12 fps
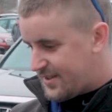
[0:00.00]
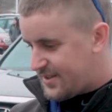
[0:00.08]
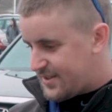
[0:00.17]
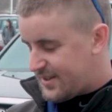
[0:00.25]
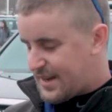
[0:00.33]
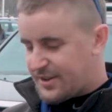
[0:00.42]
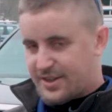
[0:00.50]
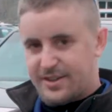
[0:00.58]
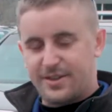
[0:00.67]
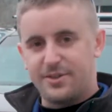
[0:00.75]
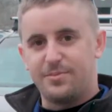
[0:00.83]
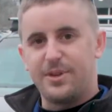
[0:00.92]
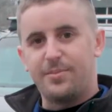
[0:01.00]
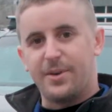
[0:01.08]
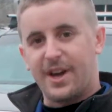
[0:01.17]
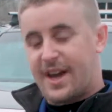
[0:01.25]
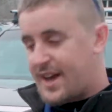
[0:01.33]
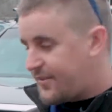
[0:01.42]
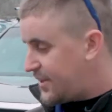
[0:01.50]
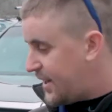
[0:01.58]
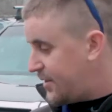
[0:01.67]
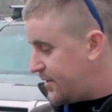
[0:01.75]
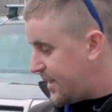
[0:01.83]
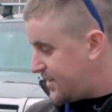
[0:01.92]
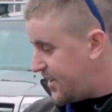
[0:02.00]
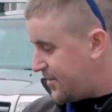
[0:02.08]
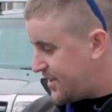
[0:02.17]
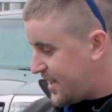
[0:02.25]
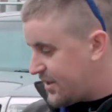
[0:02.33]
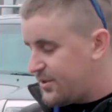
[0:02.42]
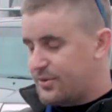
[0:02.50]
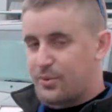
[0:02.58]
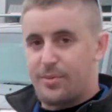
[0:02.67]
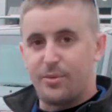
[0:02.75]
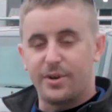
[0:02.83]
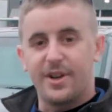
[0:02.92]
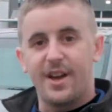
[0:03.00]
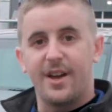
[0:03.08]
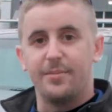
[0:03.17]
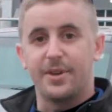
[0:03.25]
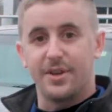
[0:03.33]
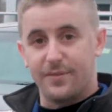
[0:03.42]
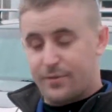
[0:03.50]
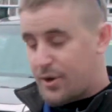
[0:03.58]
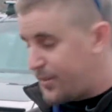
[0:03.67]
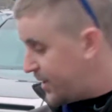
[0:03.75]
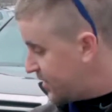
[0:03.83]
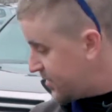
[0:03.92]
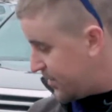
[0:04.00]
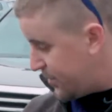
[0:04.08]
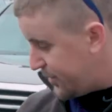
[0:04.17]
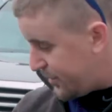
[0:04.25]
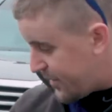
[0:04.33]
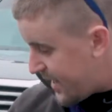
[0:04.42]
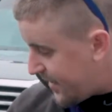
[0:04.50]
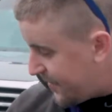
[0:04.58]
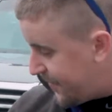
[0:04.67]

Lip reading: So now it continues beeping. I have to enter that same exact code one more time to confirm it, so we'll do that.